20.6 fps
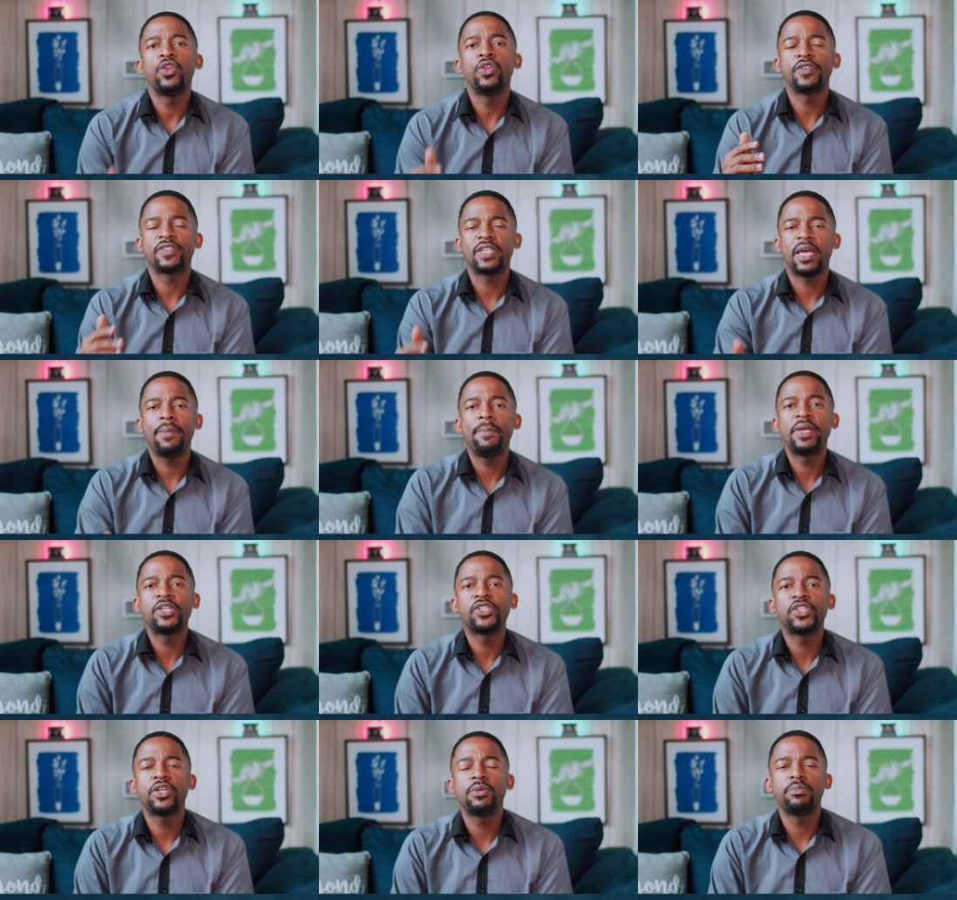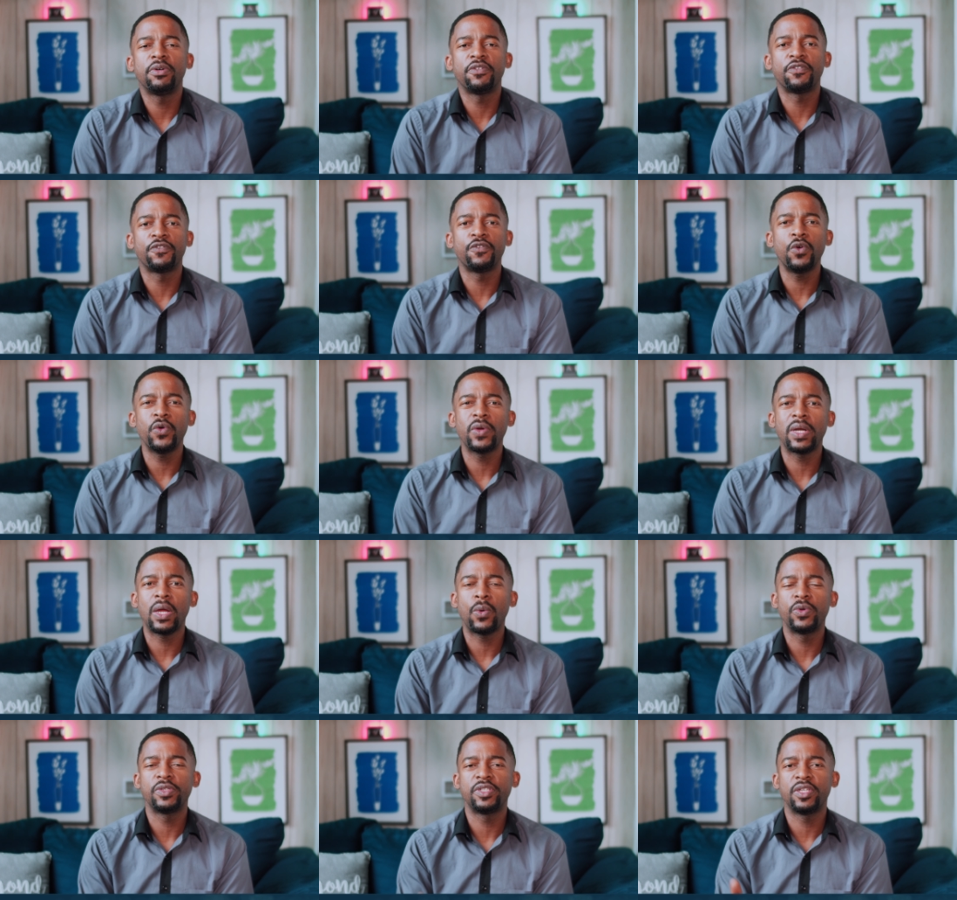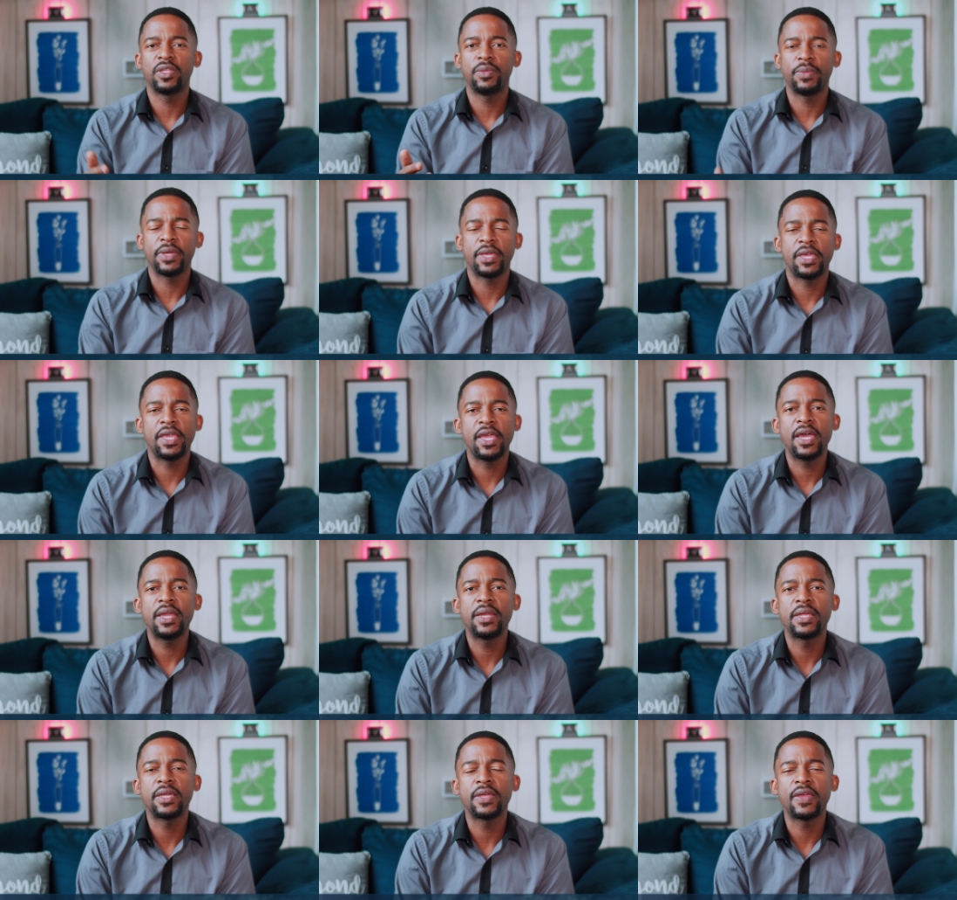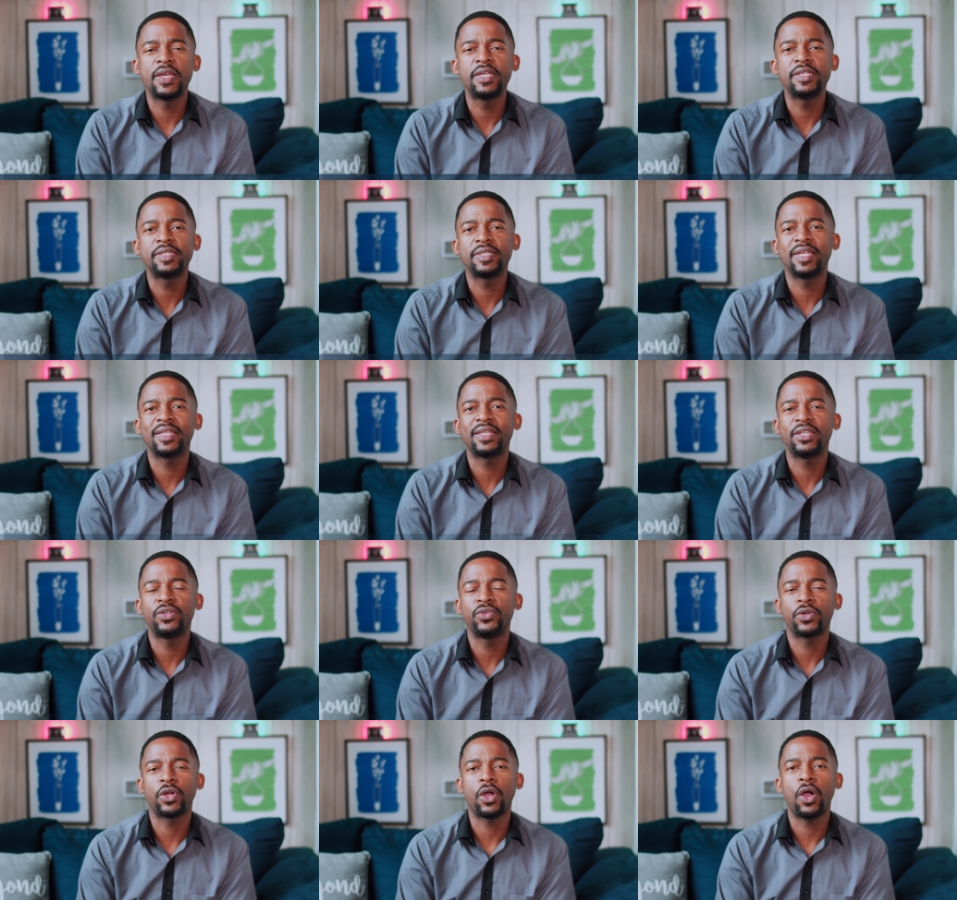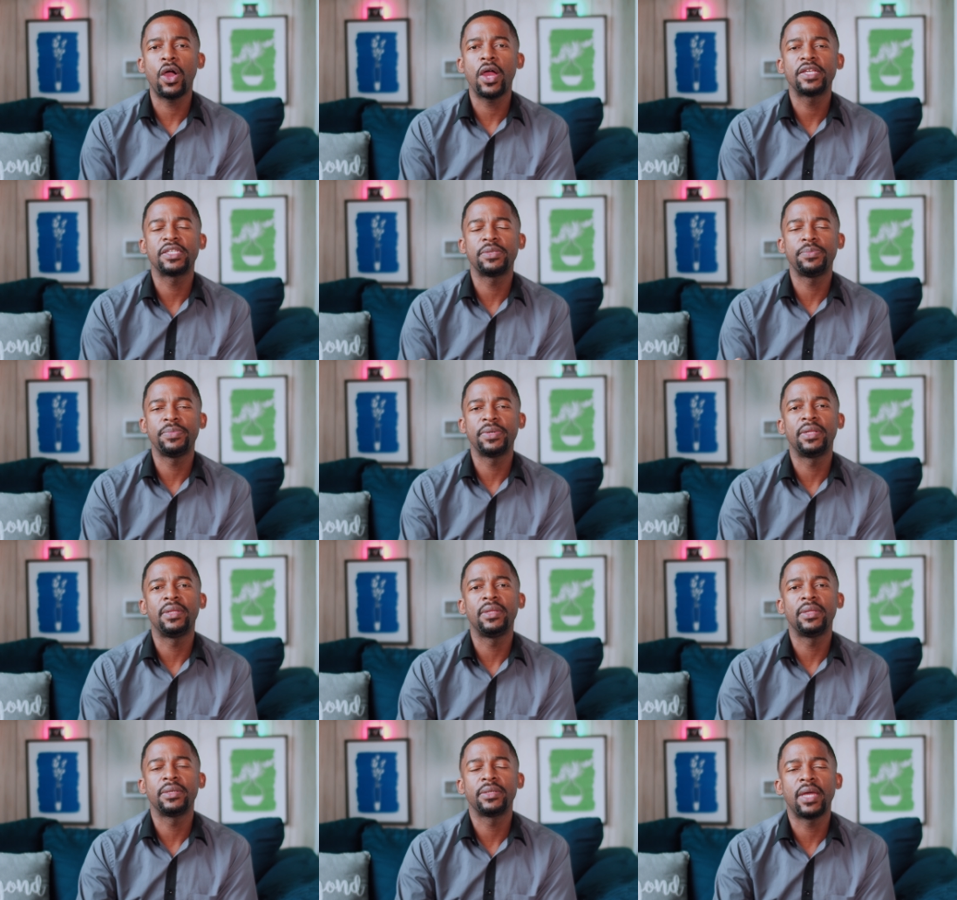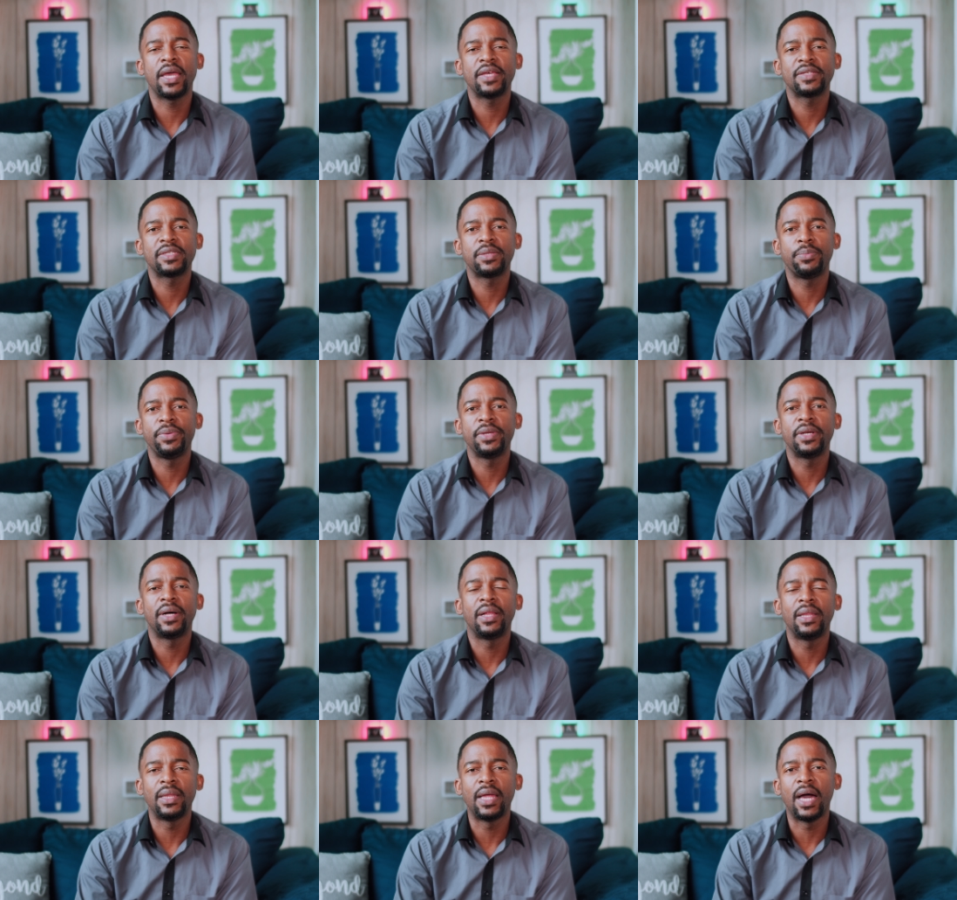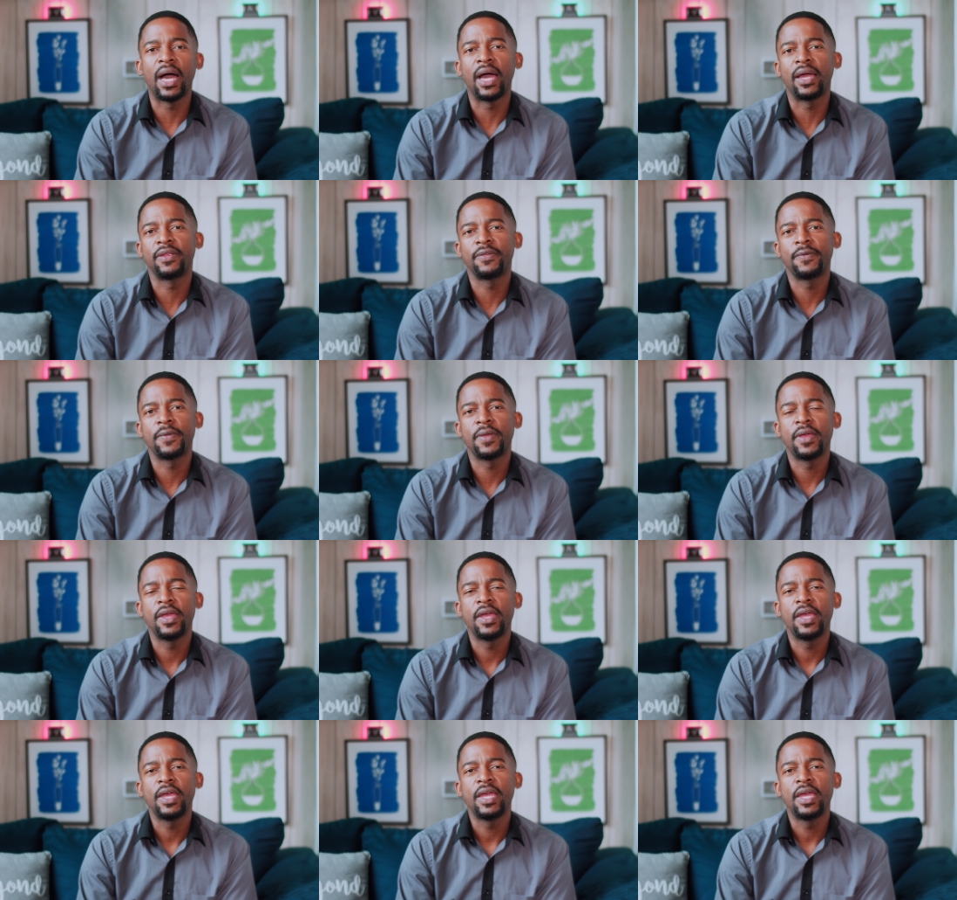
You know, as I mentioned before, when I went to the mechanic, he said that your car has to be, has to be aligned.